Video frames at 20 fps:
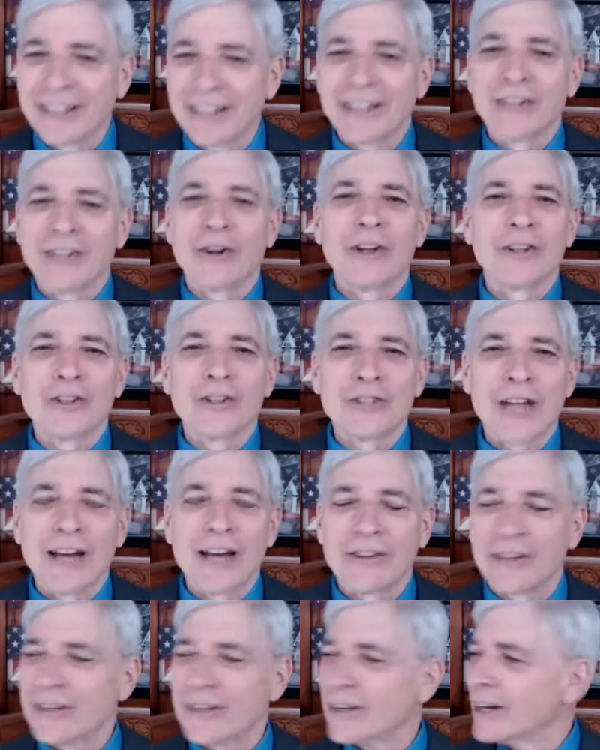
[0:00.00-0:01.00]
and all those
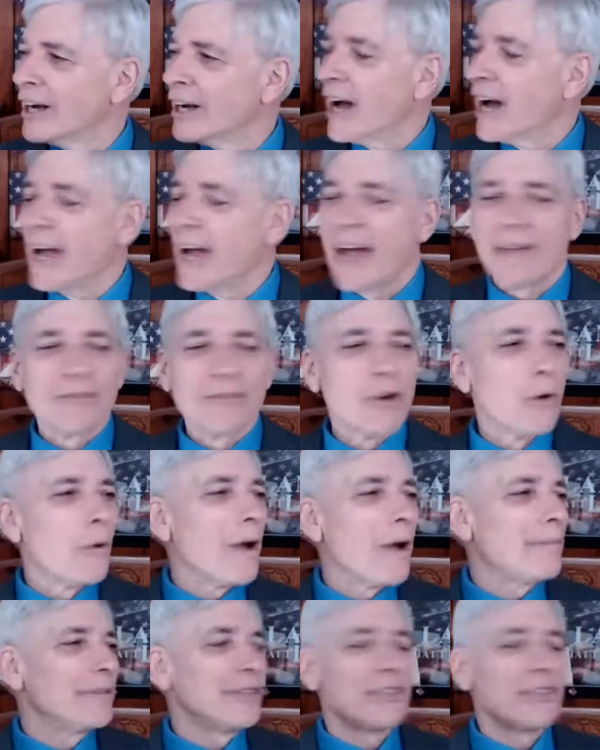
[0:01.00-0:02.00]
out there, I have no
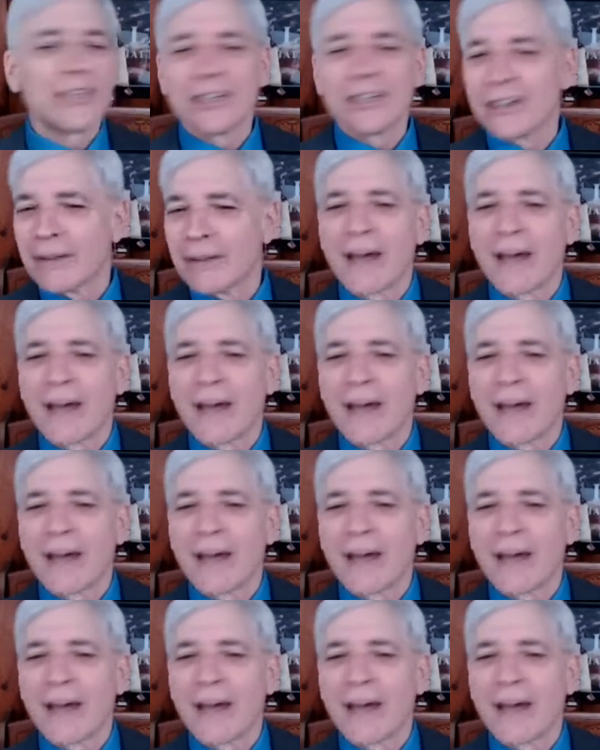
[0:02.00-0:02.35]
weapons here.